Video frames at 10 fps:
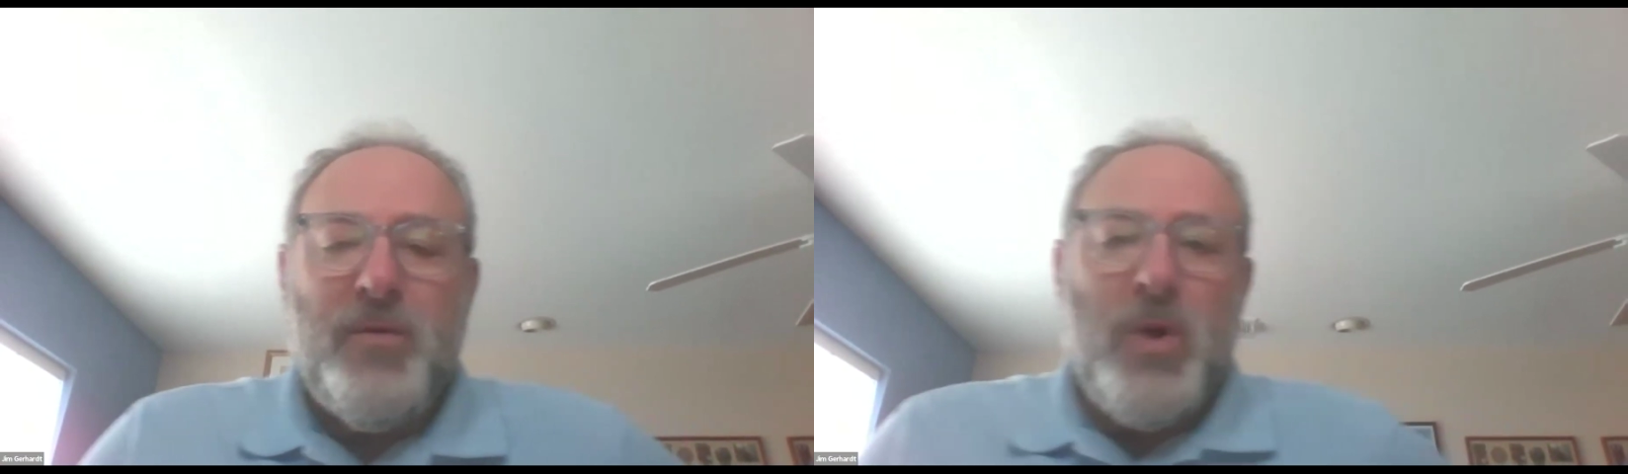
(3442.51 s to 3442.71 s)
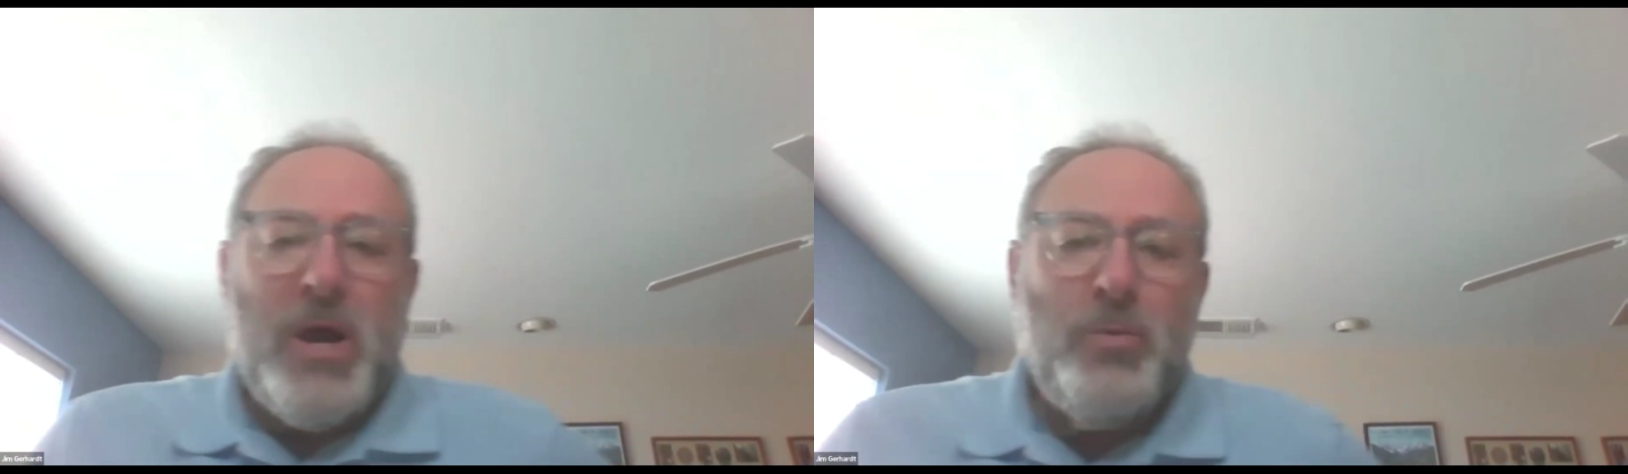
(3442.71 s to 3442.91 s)

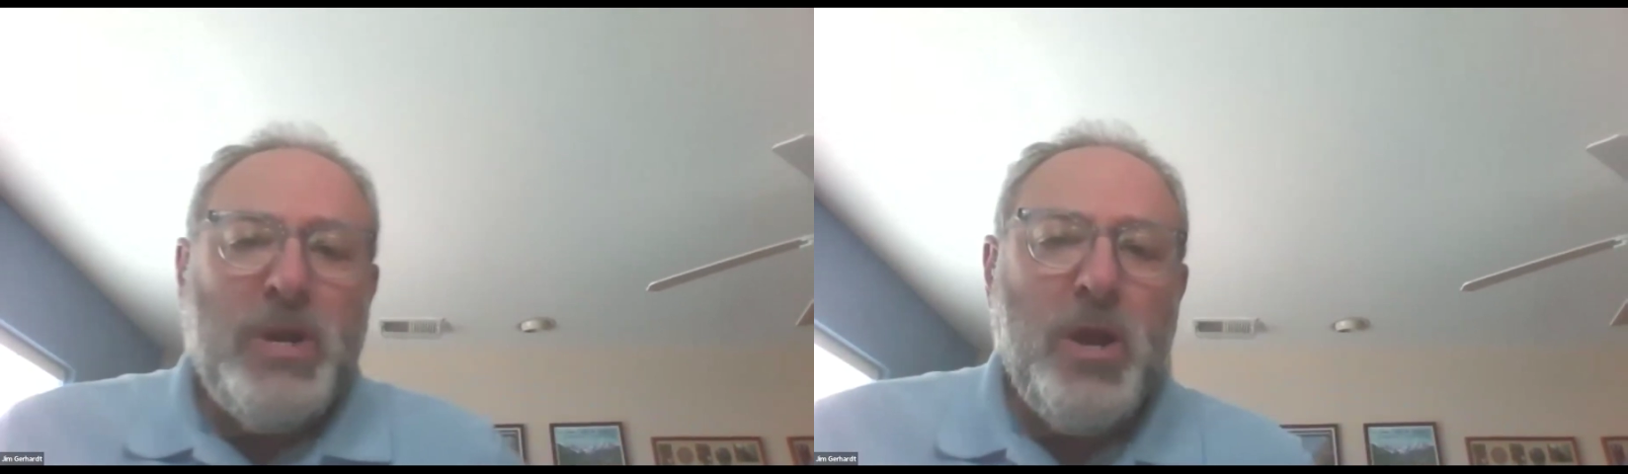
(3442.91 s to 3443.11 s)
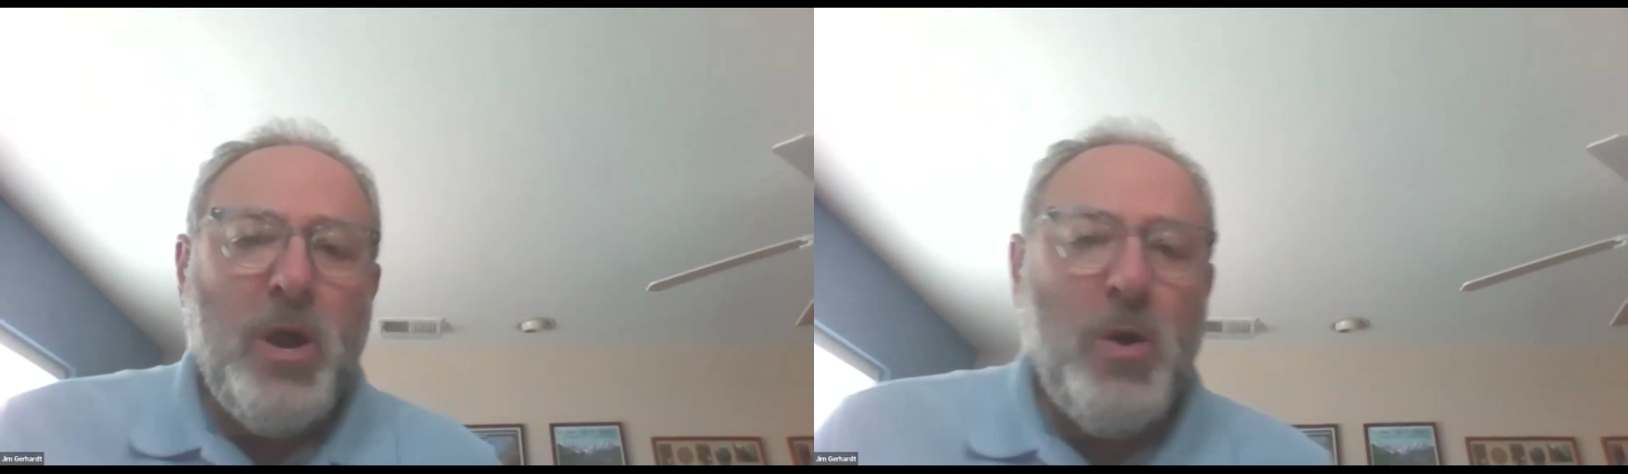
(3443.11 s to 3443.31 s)

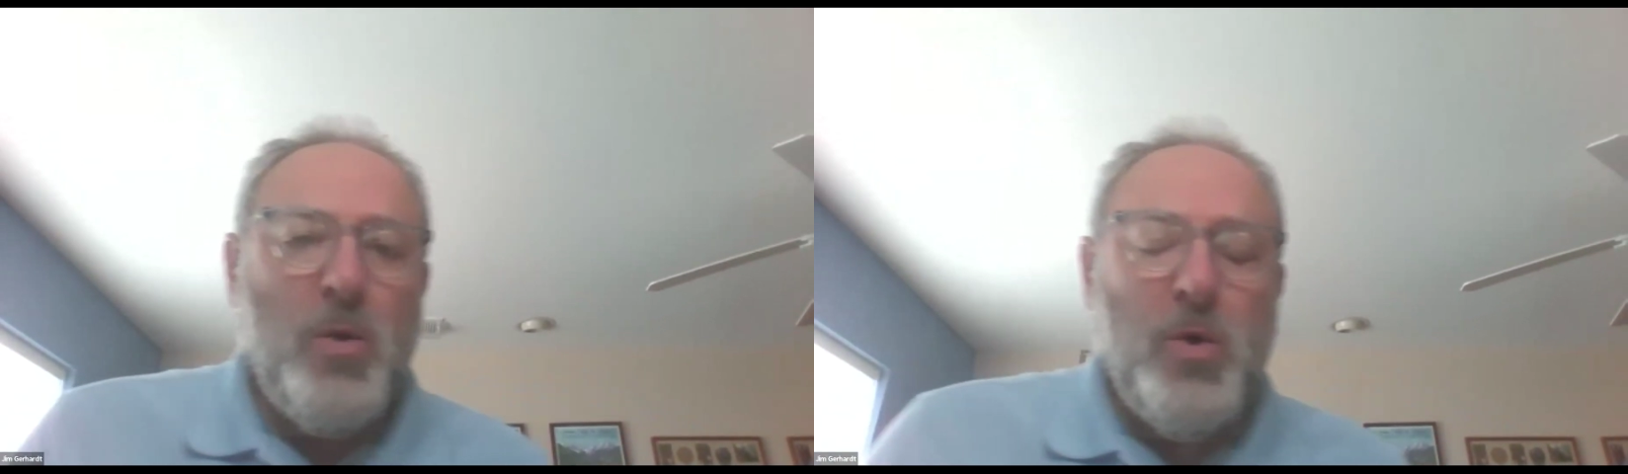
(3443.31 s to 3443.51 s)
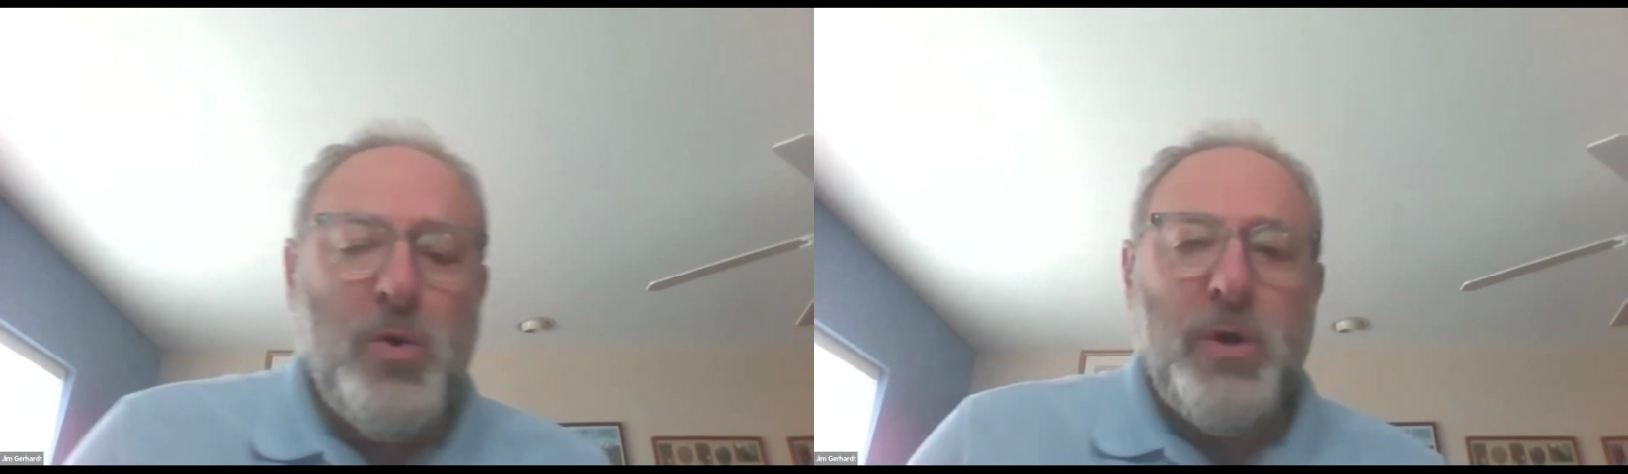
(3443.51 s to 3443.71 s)

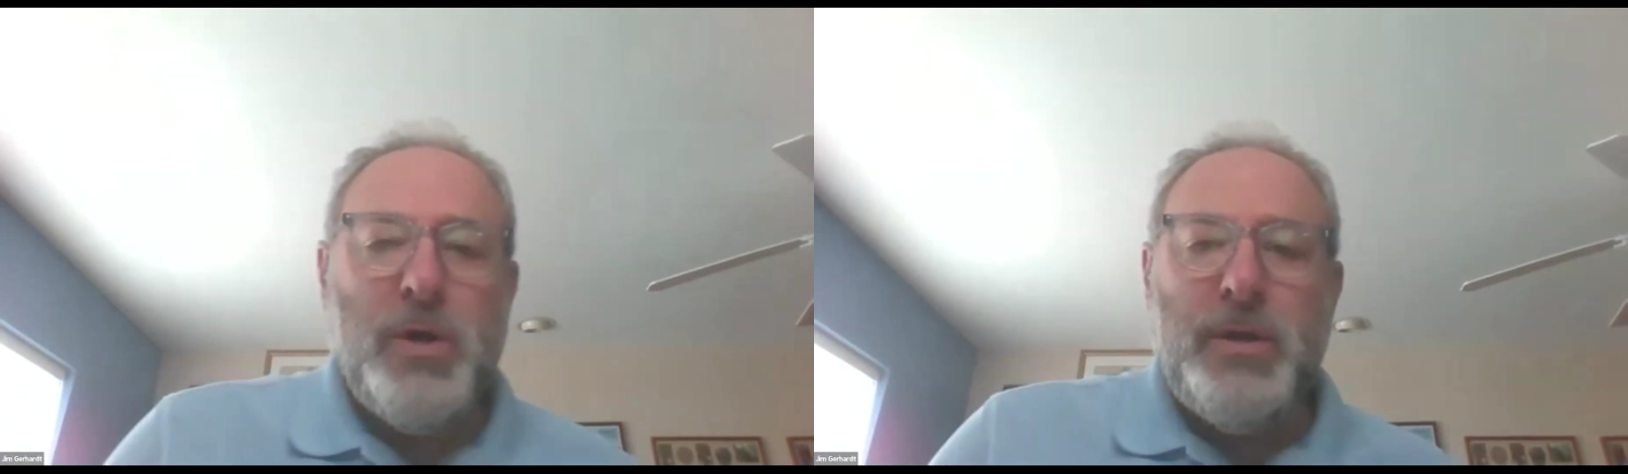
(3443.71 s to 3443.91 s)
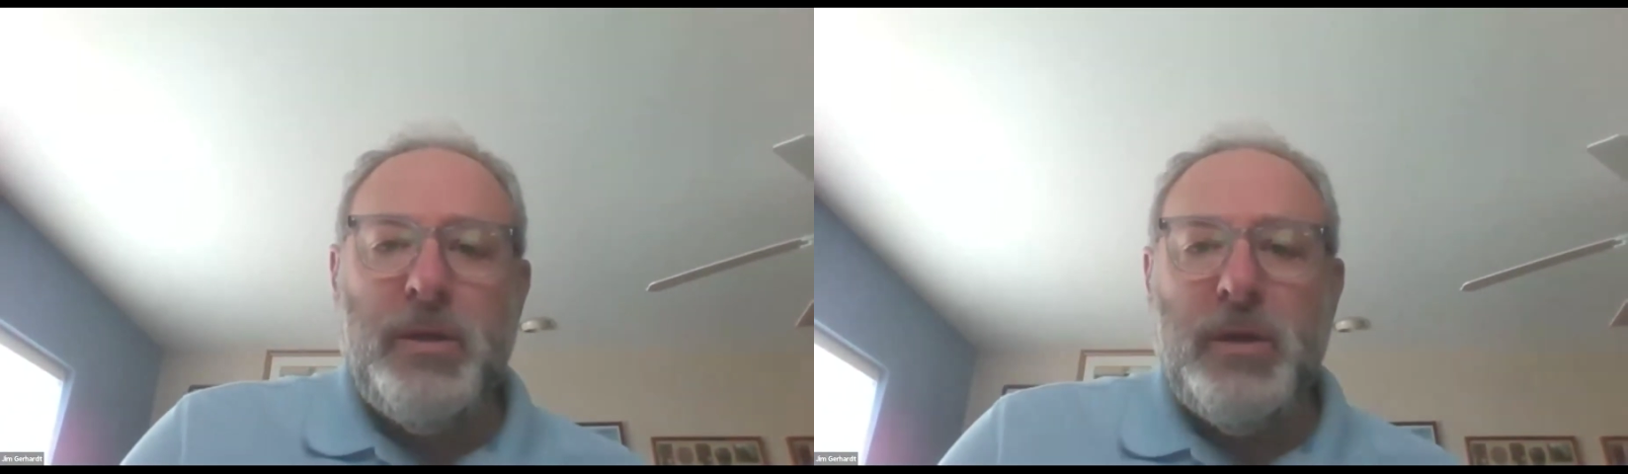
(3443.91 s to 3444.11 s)
Rodrigo
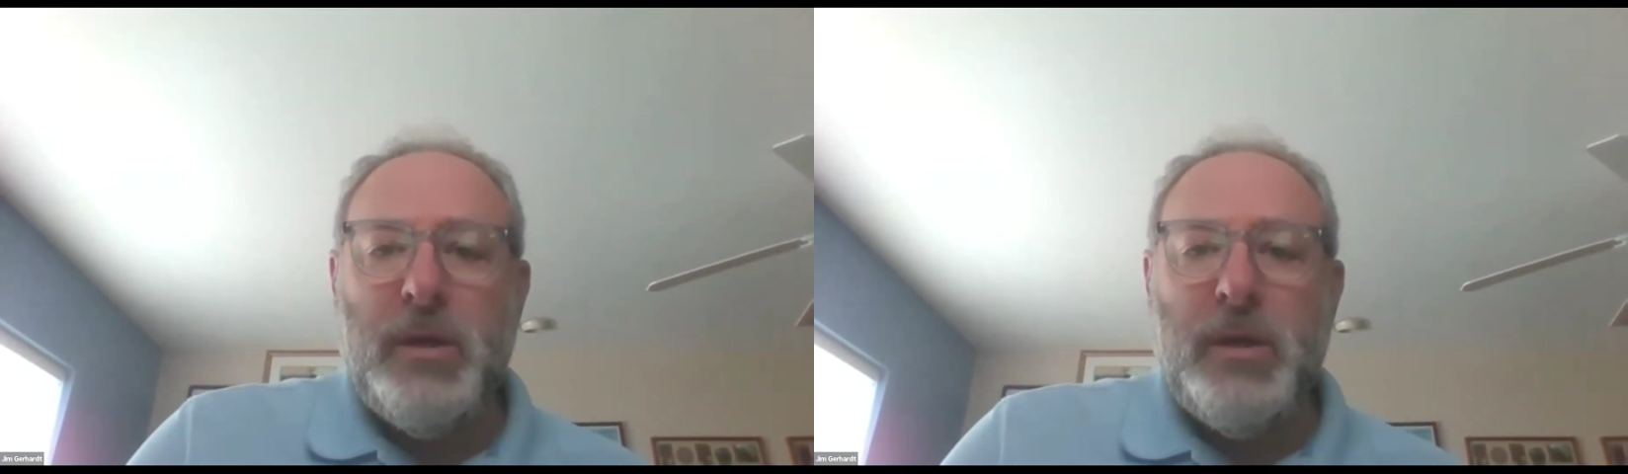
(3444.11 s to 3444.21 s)
could